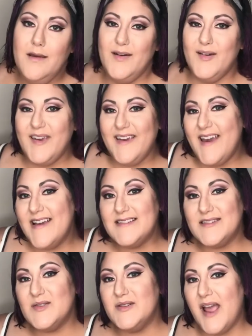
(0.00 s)
Okay guys,
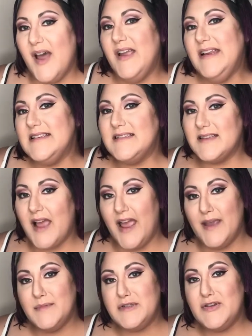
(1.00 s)
so now it is
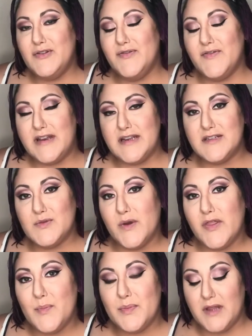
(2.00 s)
time to finish
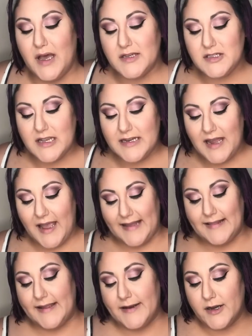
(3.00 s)
with blush and
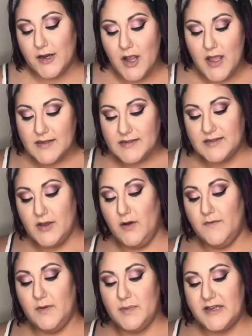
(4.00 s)
highlighter. So
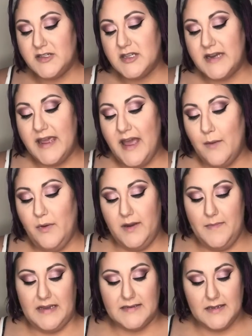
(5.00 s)
for blush today, I wanna
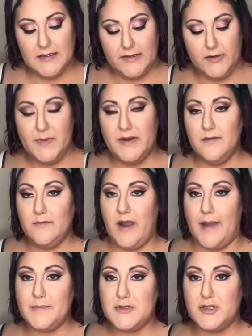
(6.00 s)
mix a little bit of
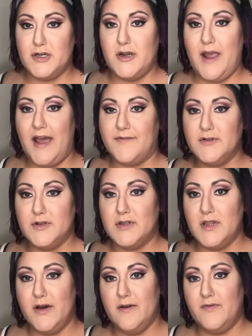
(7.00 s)
Rapture
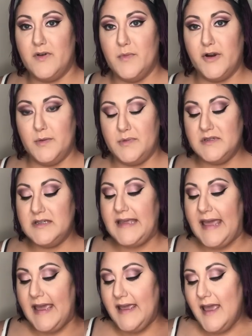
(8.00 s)
Afterglow from Urban
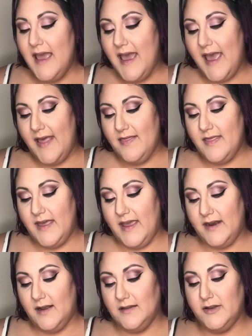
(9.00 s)
Decay and
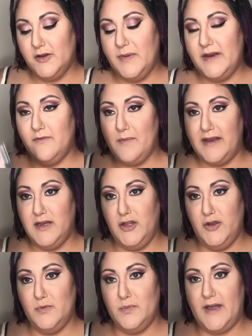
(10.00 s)
then a little bit of my
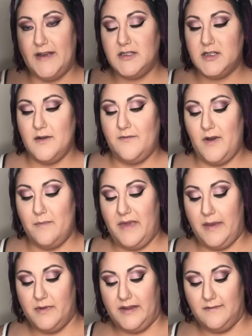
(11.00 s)
nude blush from
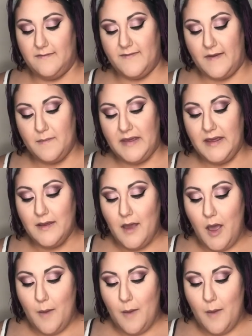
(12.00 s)
Maybelline Fit Me.